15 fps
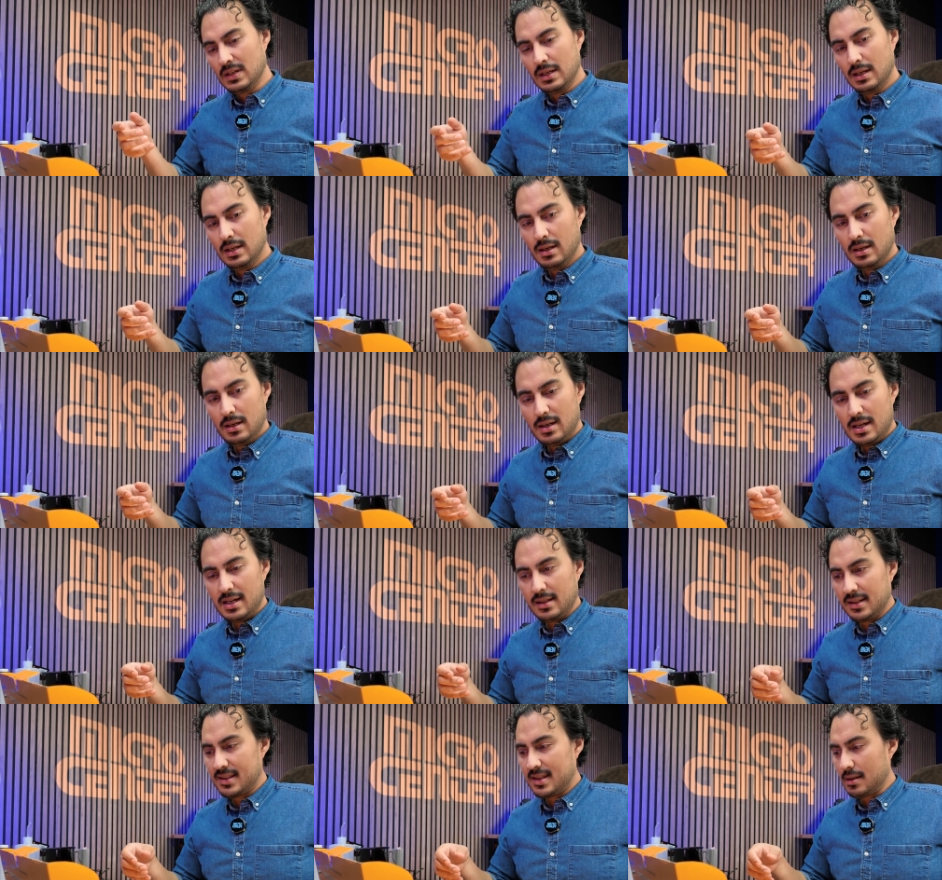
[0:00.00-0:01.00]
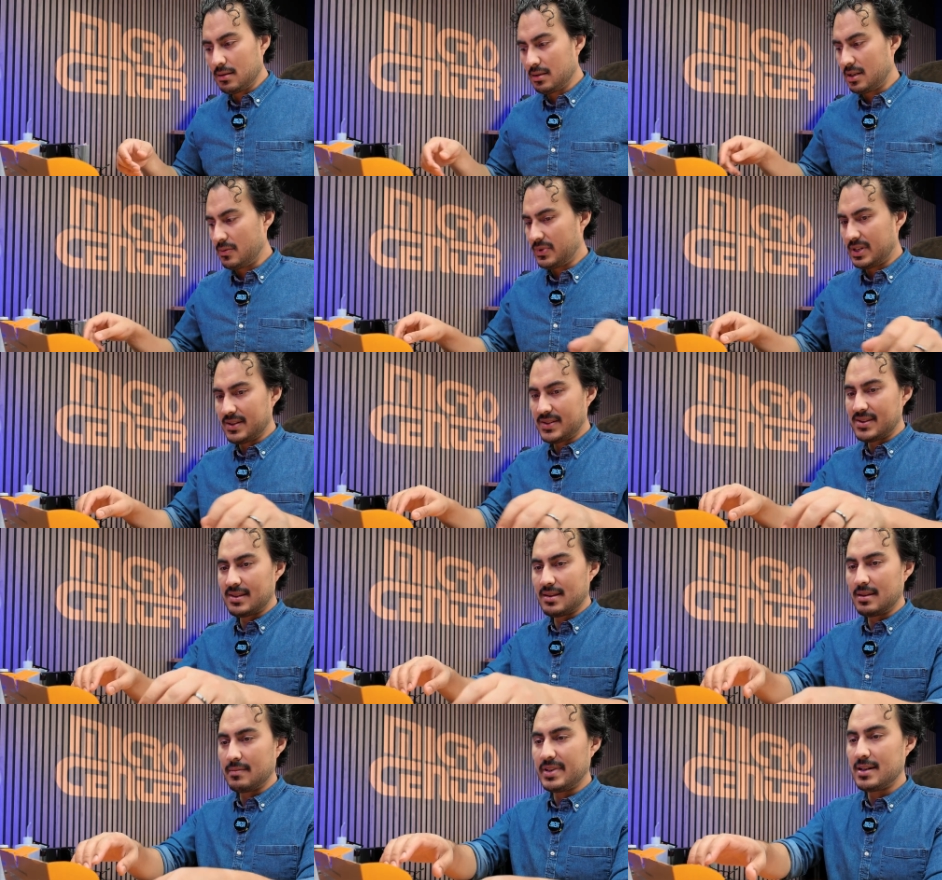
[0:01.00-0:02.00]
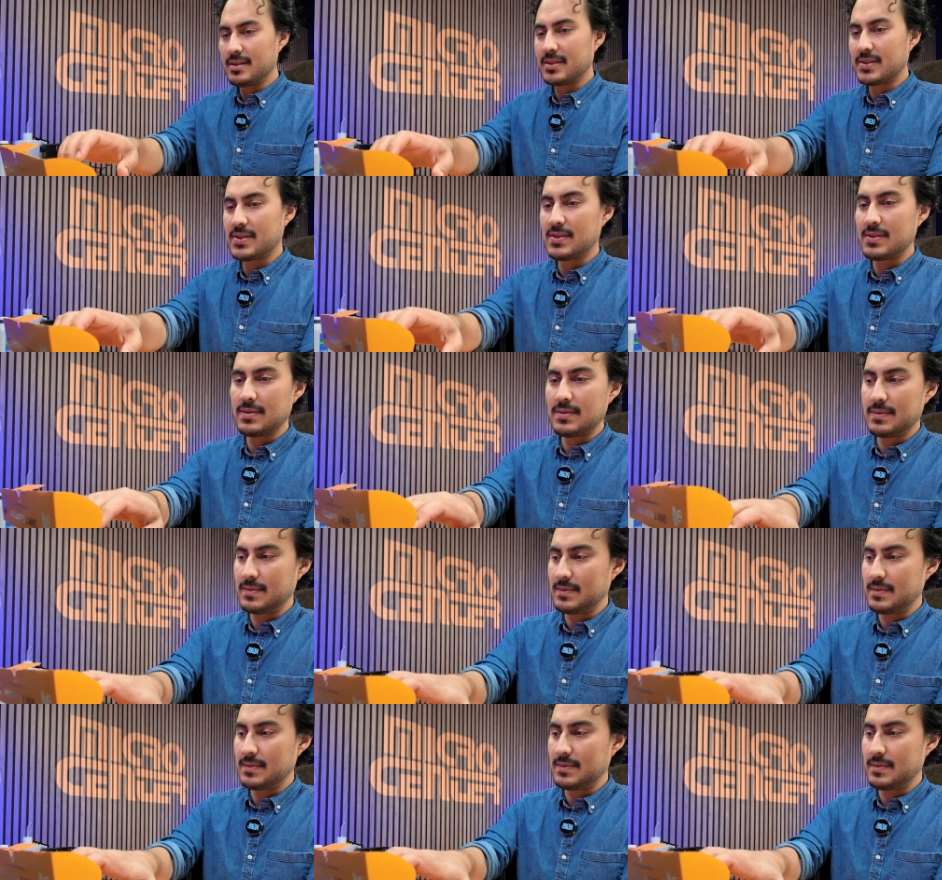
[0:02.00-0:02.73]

All right, let's take a look at what else is in the box.